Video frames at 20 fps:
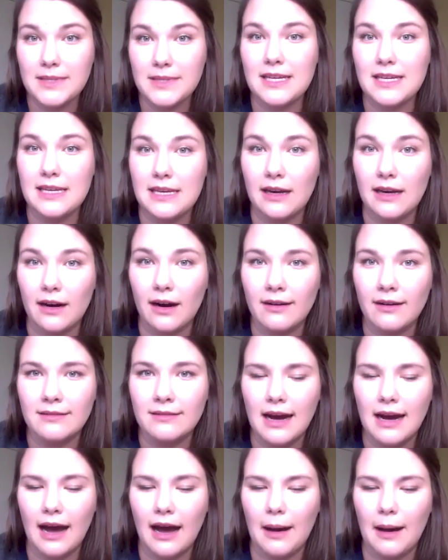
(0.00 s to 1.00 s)
It's a year,
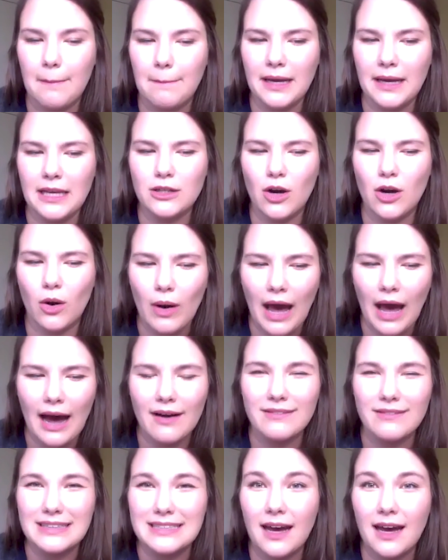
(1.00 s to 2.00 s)
but you don't
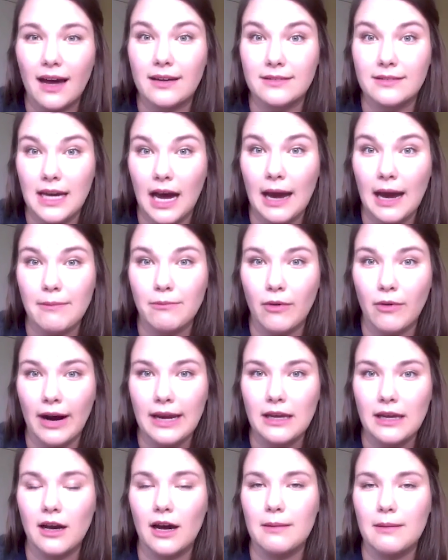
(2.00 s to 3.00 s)
have a ton of time, right?
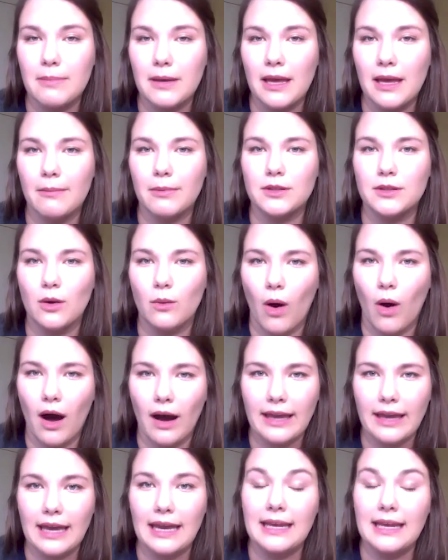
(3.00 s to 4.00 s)
You got to be able to
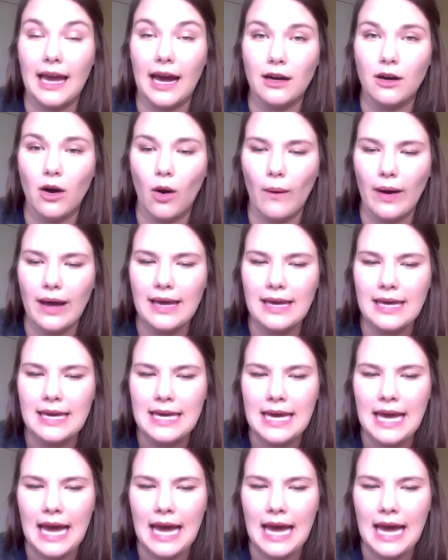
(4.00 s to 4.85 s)
walk in, get going.